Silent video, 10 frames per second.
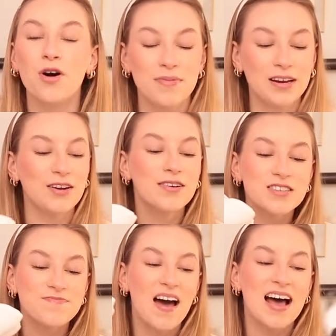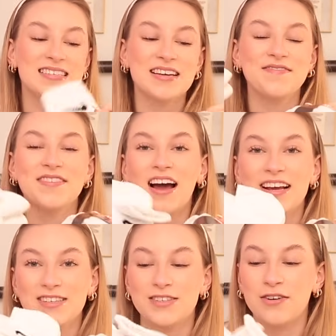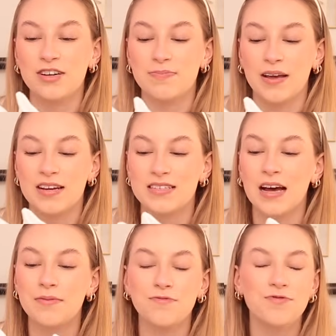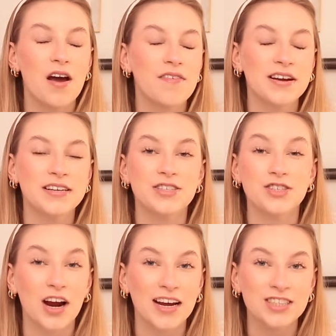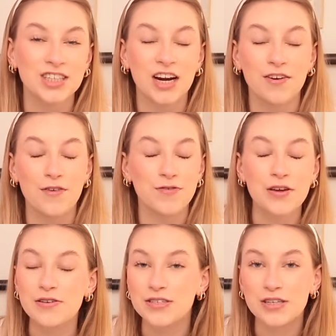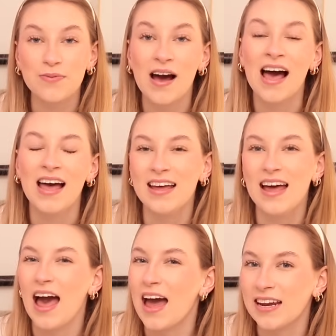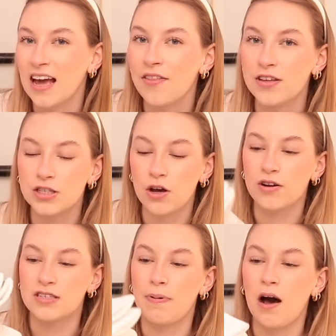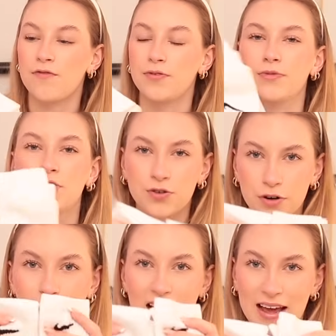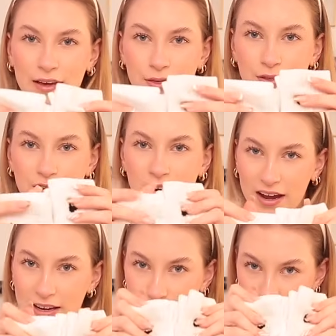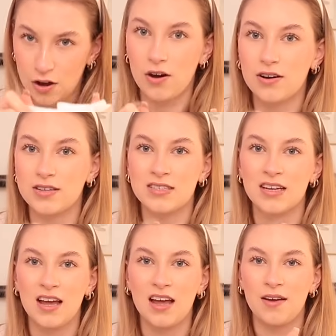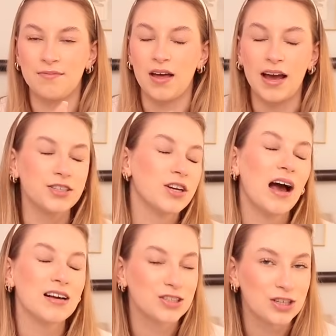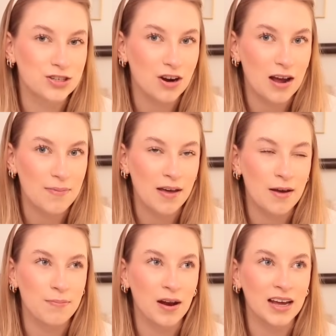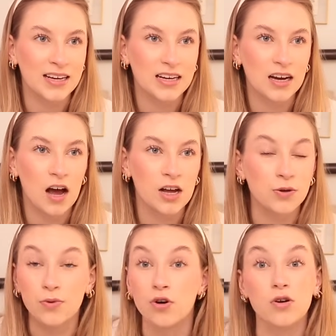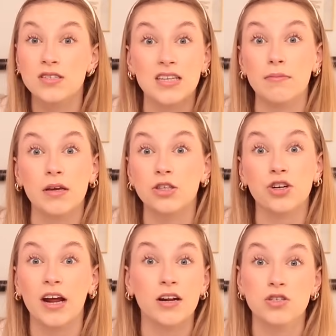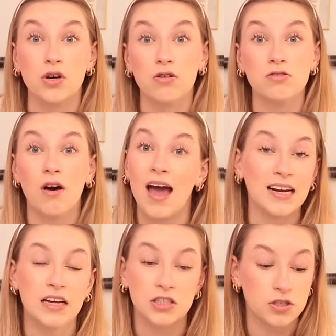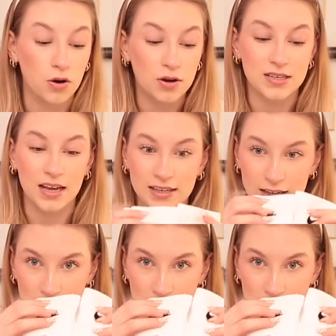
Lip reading: got me lots of pairs of Nike socks because I'm very strange and I refuse to wear any other socks apart from crew length Nike socks. I don't know how to describe it, but like you will not see me in trainer socks or any other socks. Like